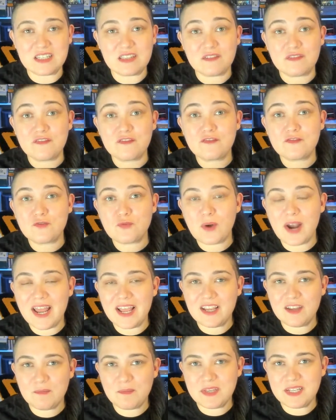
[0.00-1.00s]
the
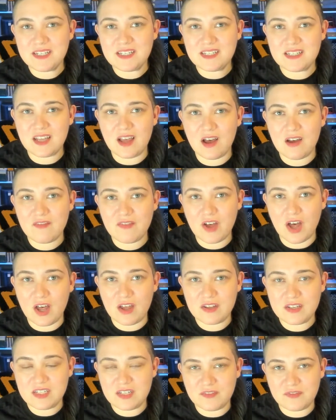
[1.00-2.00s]
fragments of
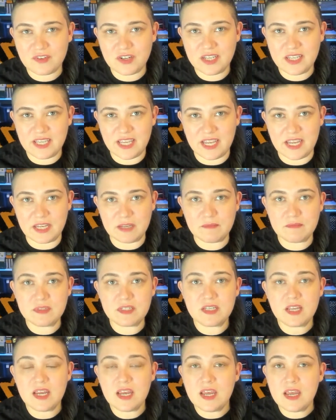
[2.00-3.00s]
different games,